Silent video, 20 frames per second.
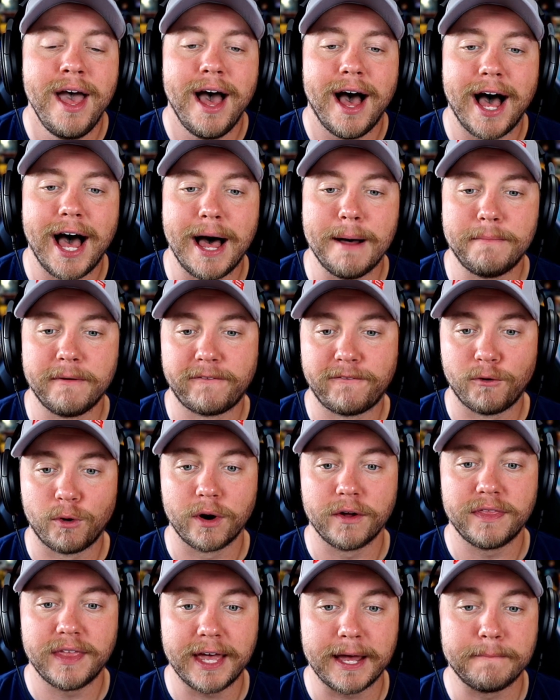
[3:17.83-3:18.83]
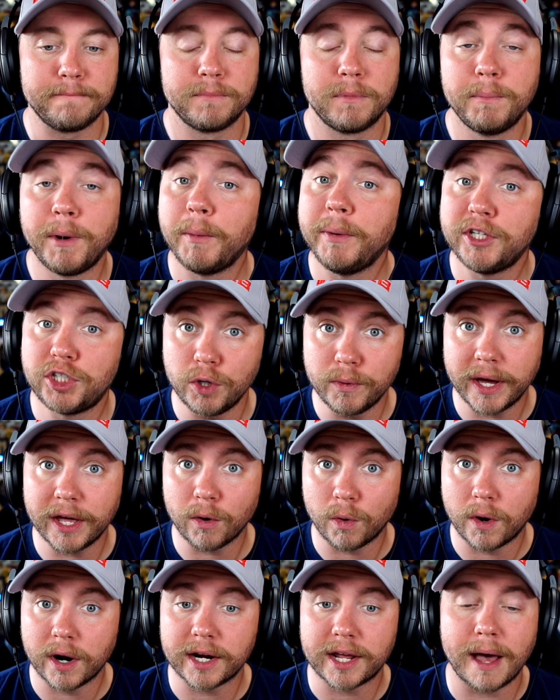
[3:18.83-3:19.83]
uh, before them. But we do
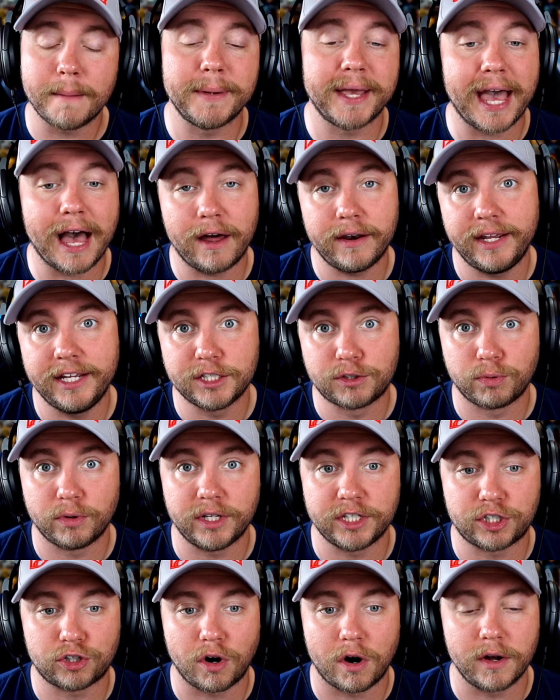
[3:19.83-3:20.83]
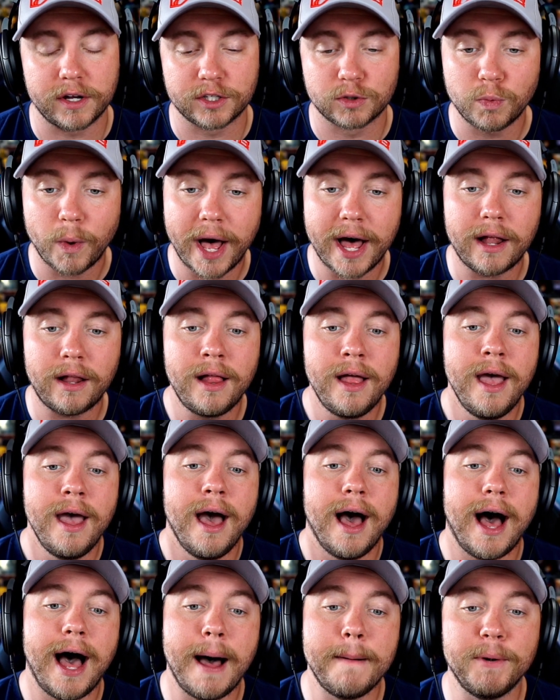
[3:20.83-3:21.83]
get Auron coming out, and he's really strong as well.
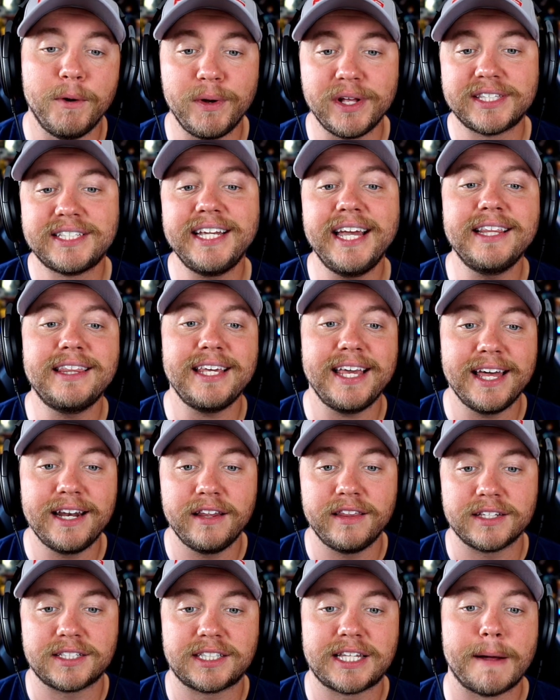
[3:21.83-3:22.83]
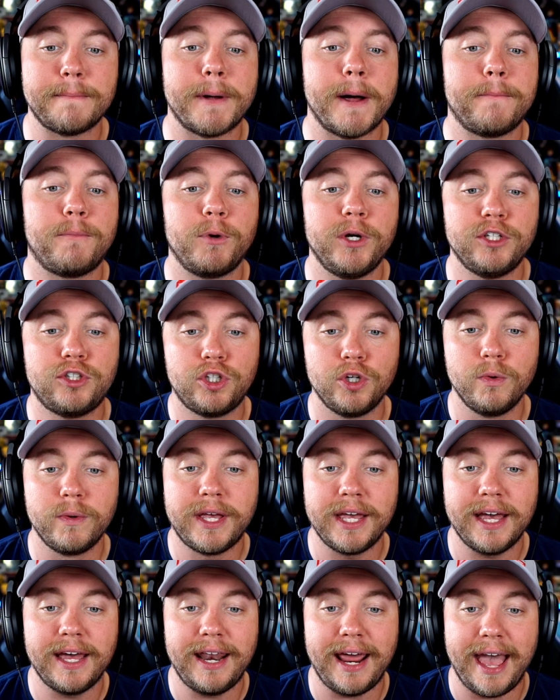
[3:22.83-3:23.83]
Uh, but we can see at the end of the step up, we do
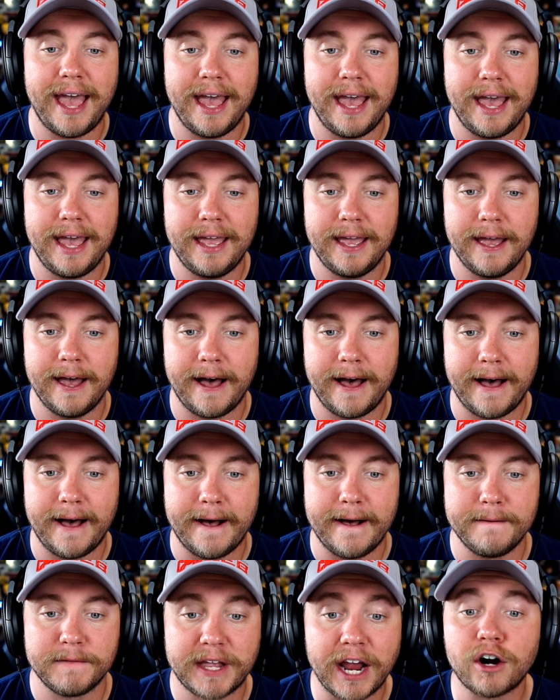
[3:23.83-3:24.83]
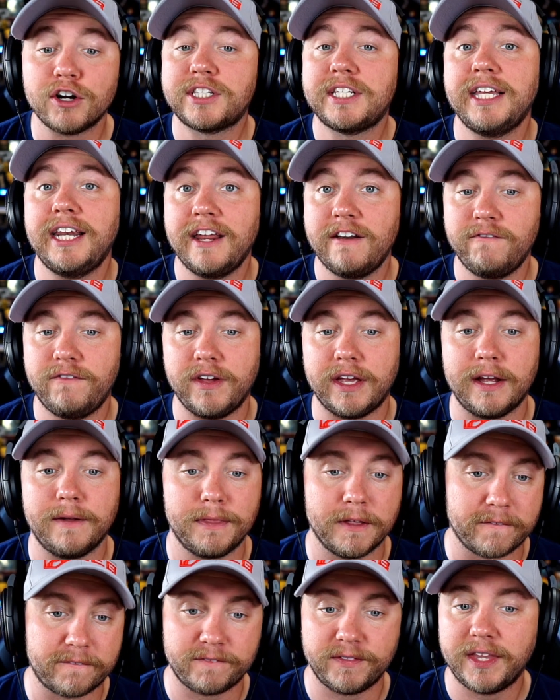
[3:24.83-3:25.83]
get a uh, guaranteed
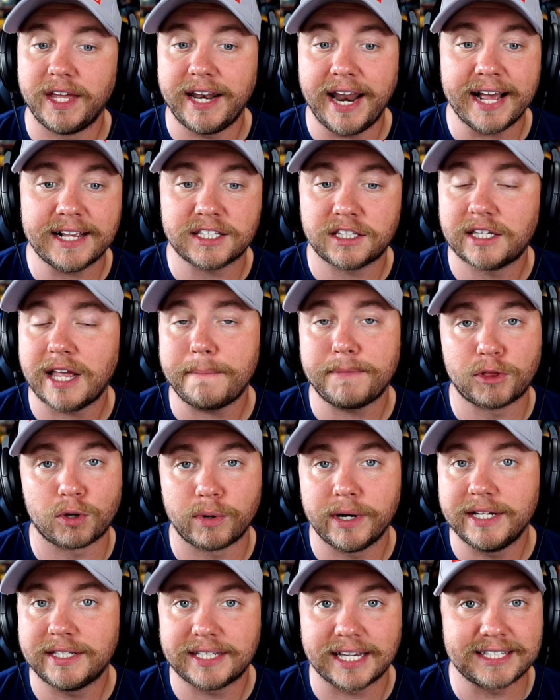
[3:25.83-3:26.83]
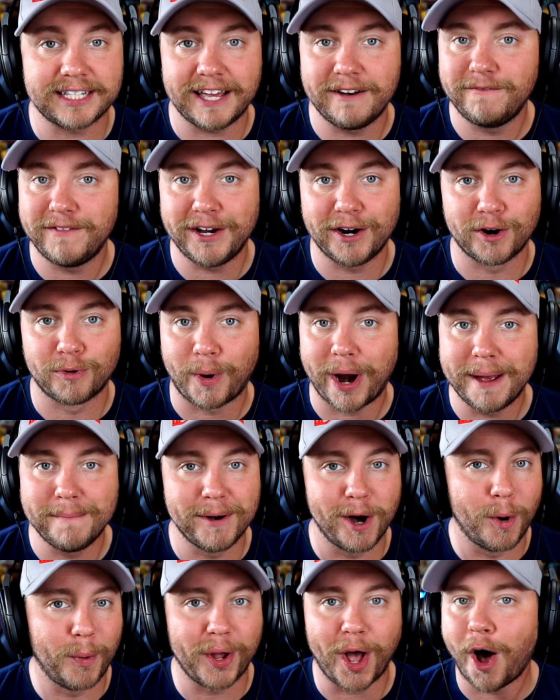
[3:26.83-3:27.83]
NV. The, the next step three says NV or
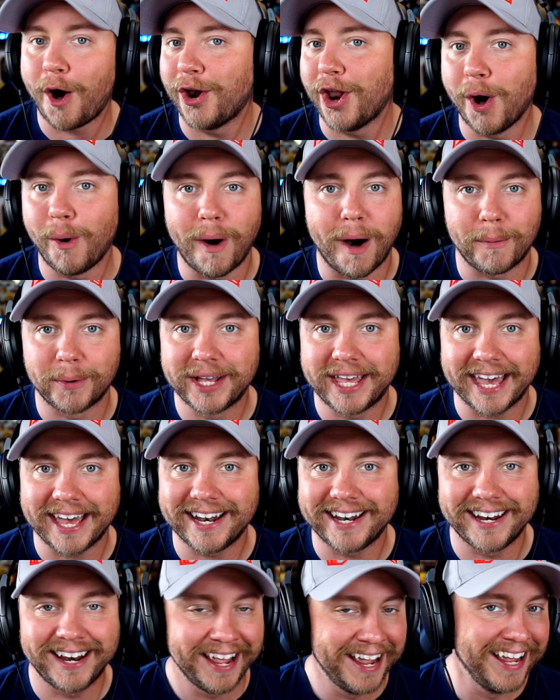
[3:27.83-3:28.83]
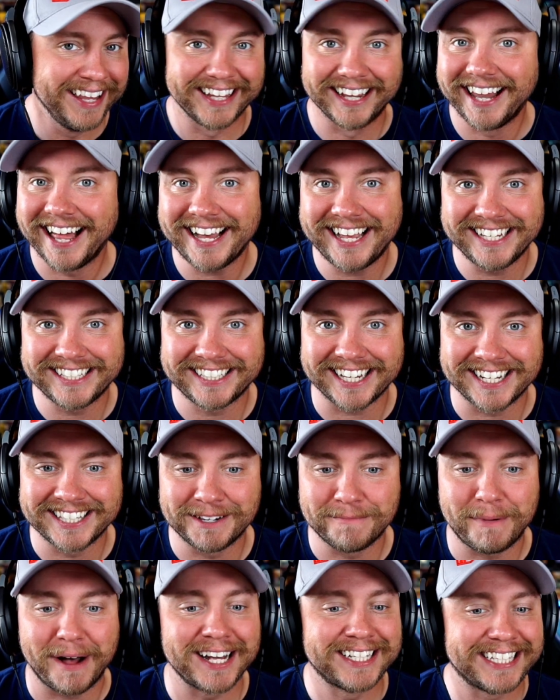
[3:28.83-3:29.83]
Rainbow. We all know what we're getting. The lucky
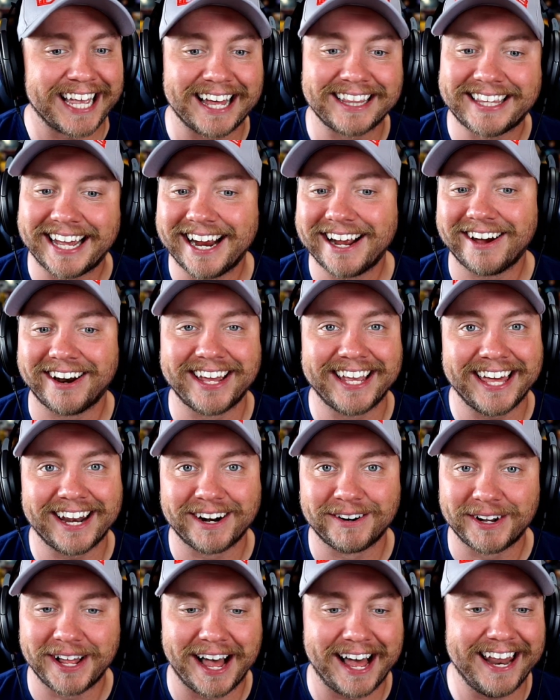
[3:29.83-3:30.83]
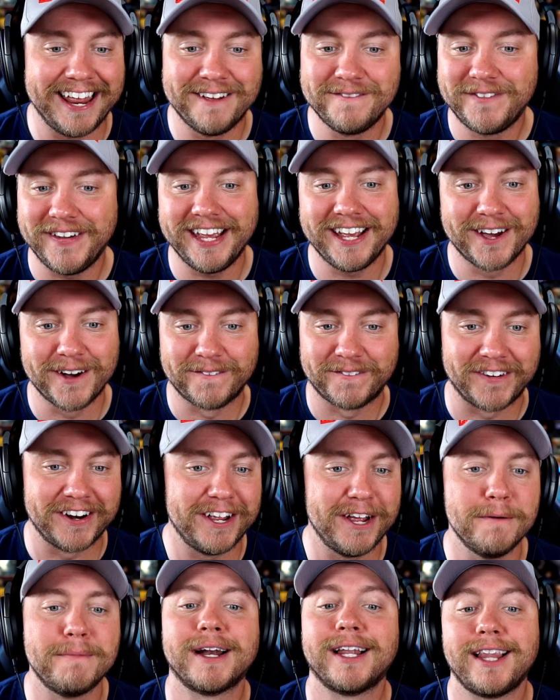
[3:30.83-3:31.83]
sons of bucks out there are going to get an uh, NV. Good for
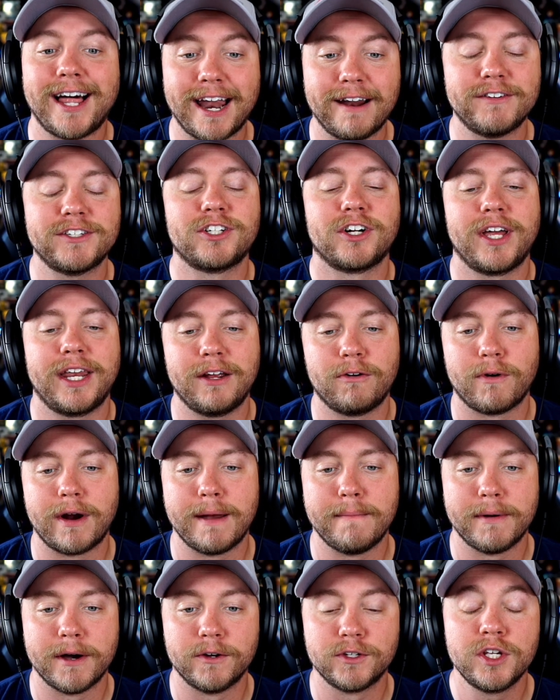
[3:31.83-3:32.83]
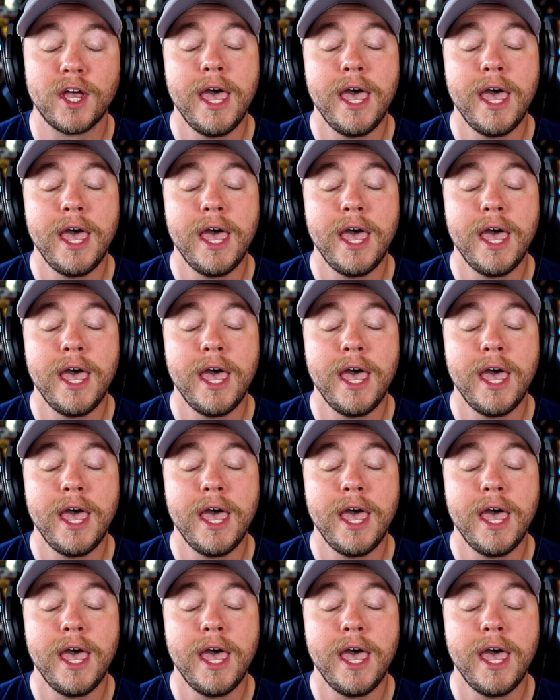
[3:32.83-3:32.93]
you, but a lot of us are getting rainbows.